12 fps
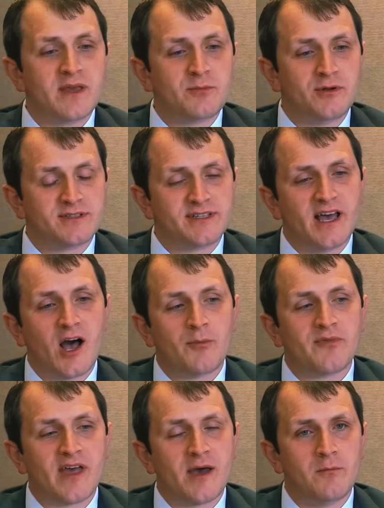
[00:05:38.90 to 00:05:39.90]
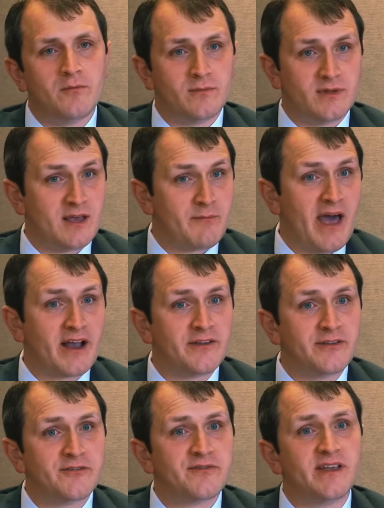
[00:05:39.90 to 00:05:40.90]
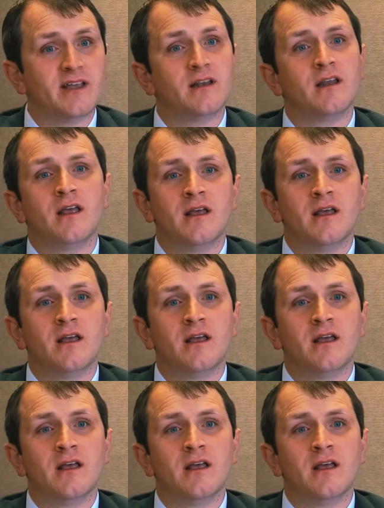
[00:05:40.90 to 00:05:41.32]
people to help them get back on their feet.